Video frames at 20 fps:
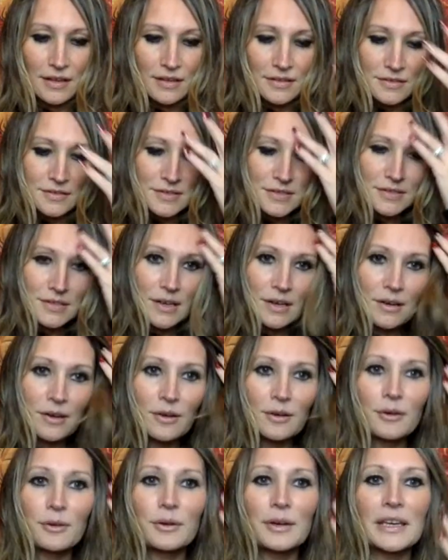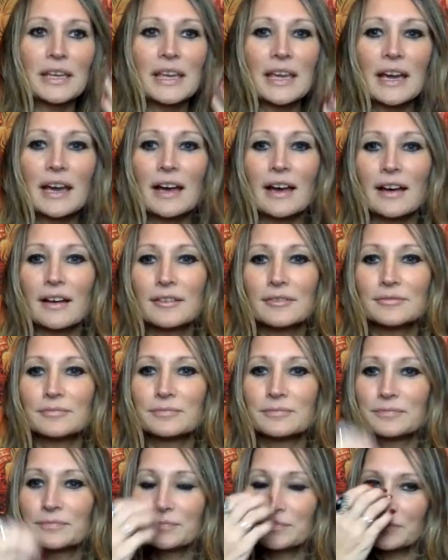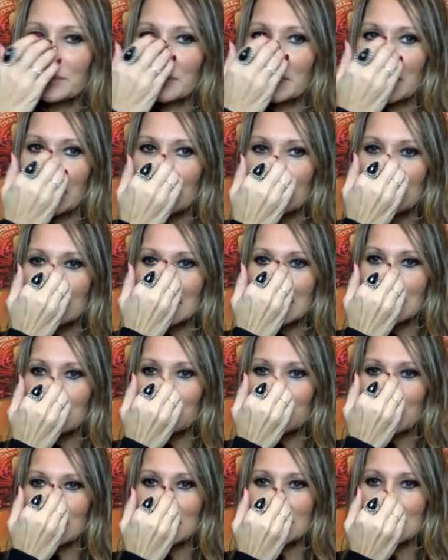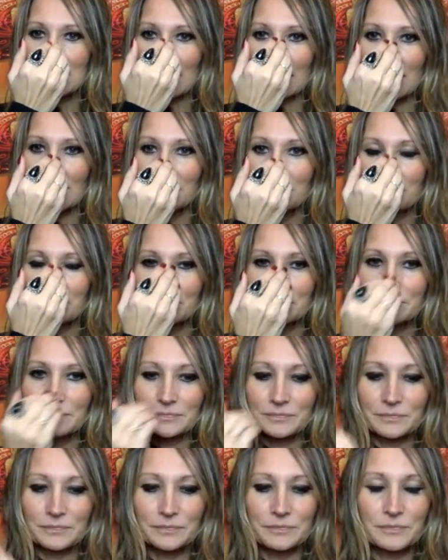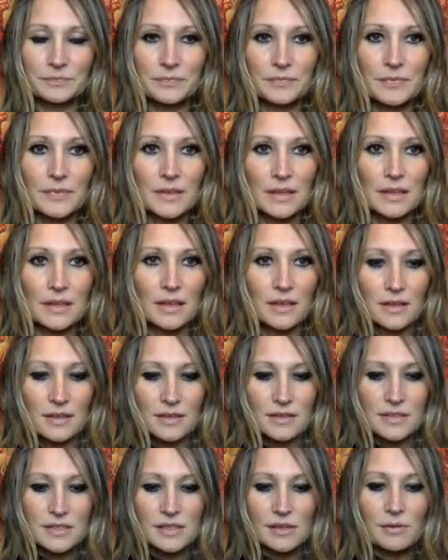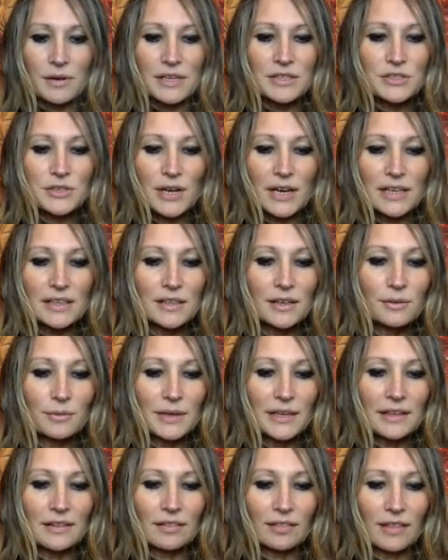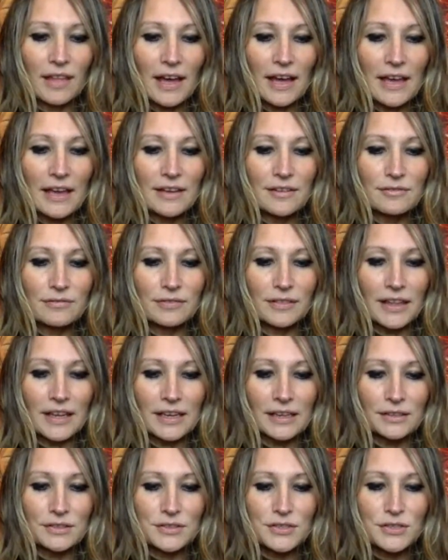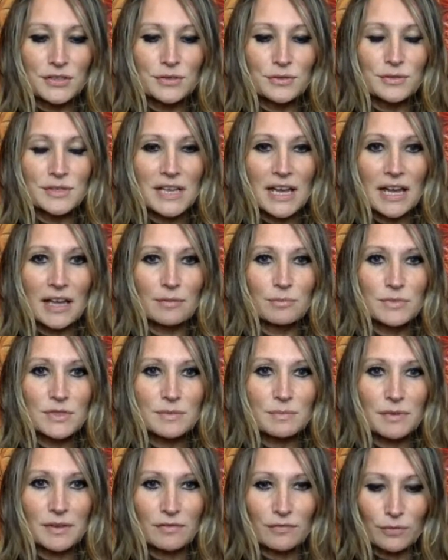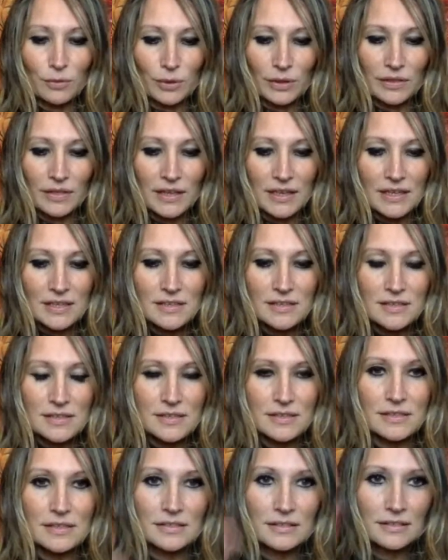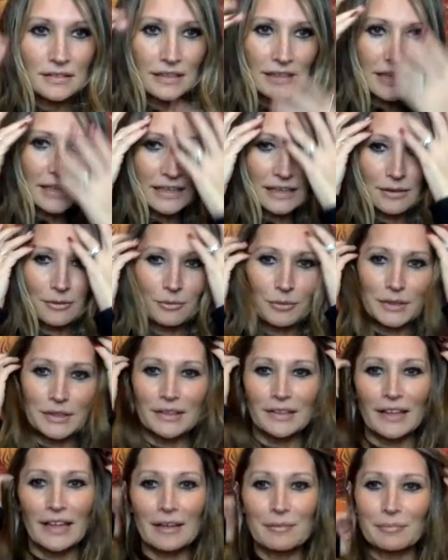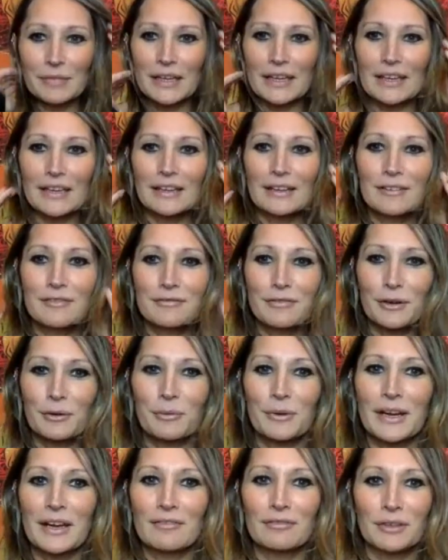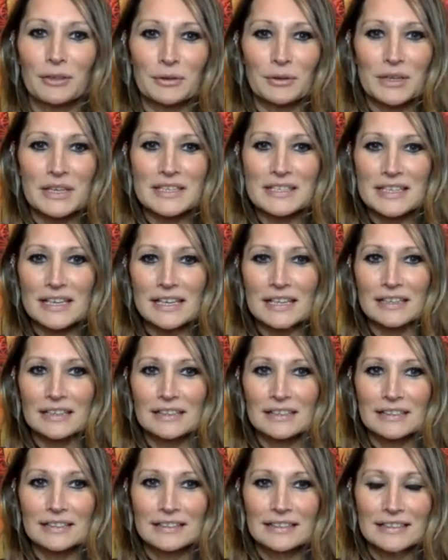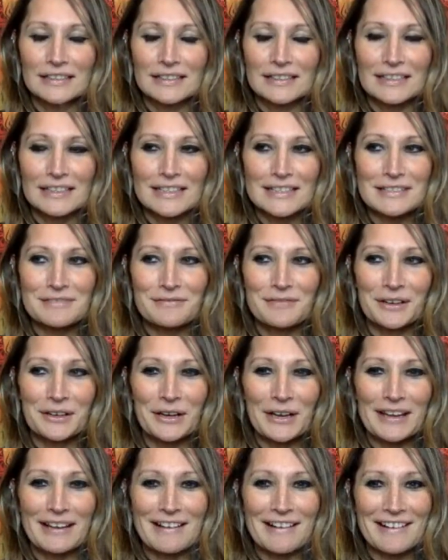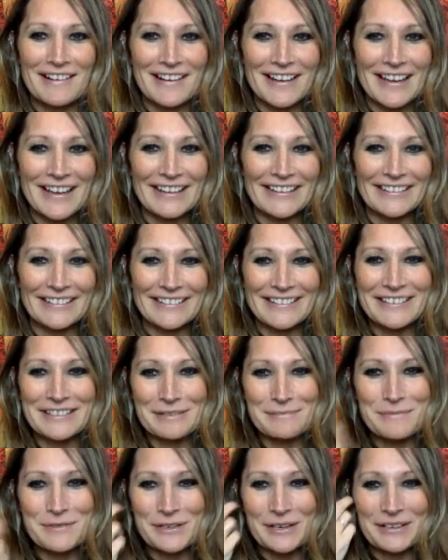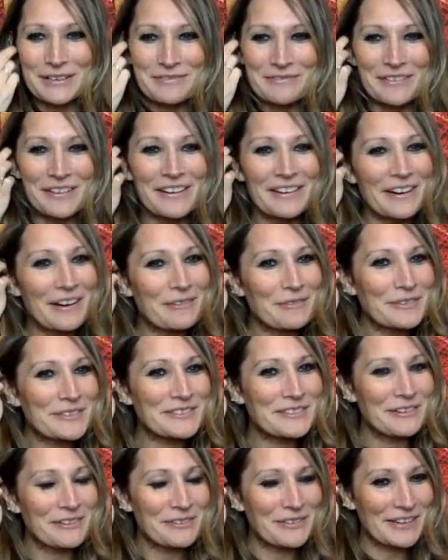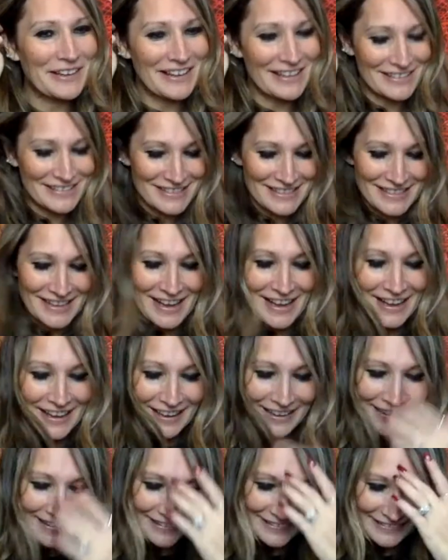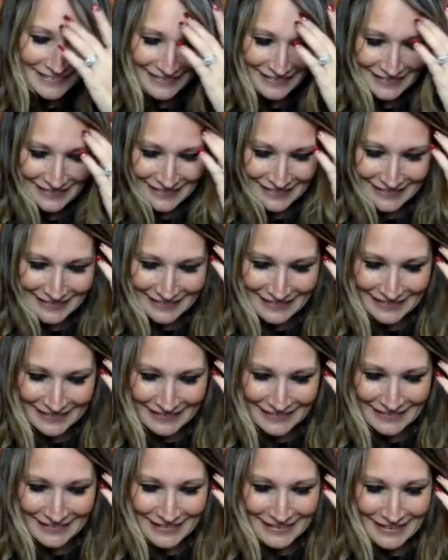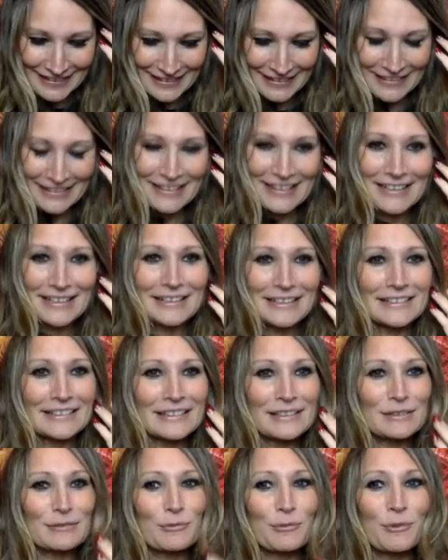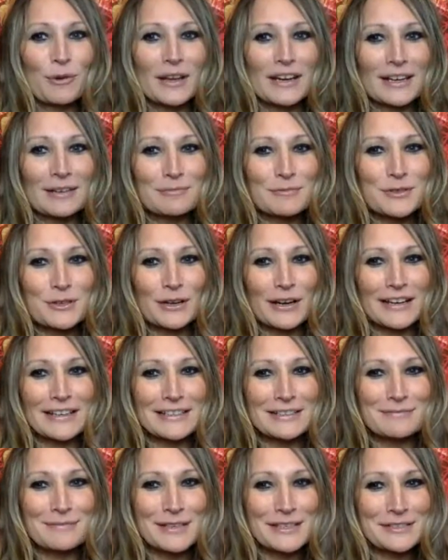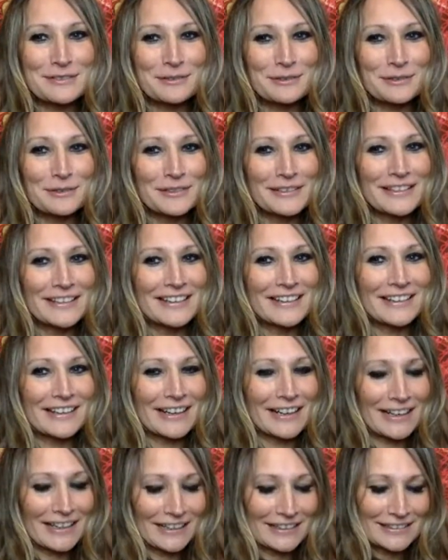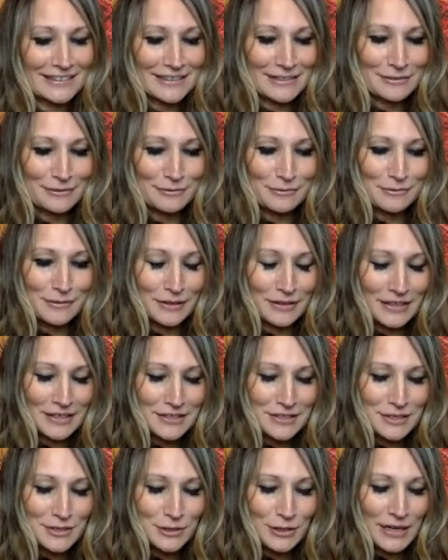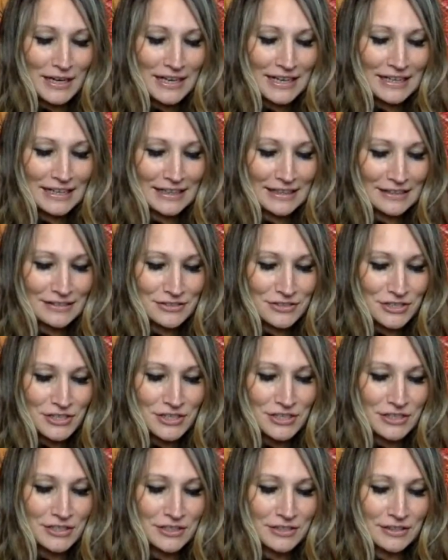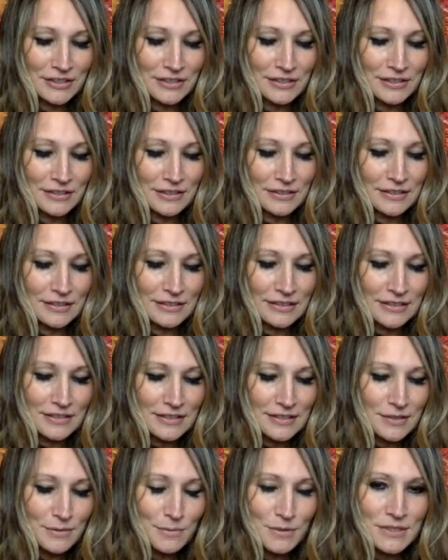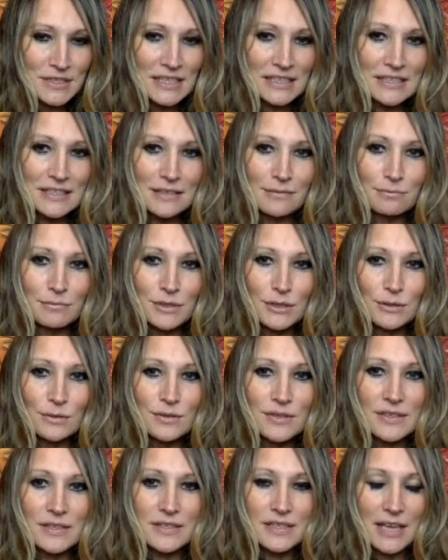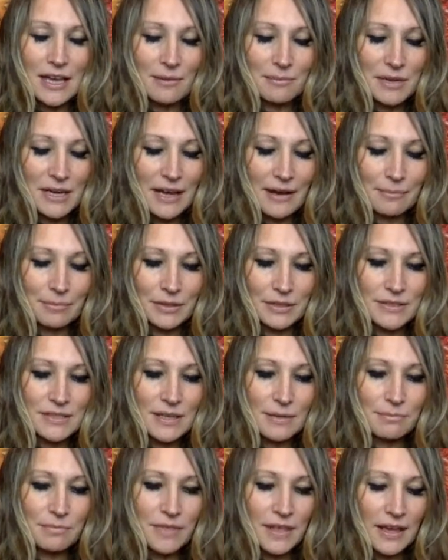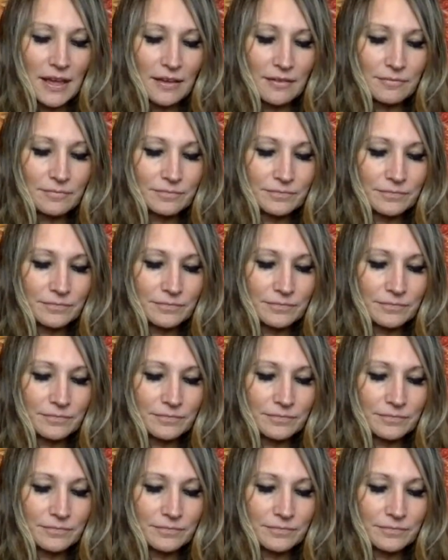So, yeah, it's interesting. So I tried going live like 2 times before this, and it wouldn't let me for whatever reason. It's very odd. So I'm trying to figure out what's going on today and what I'm trying to be told here. Really strange. It's almost like some news is coming up or something.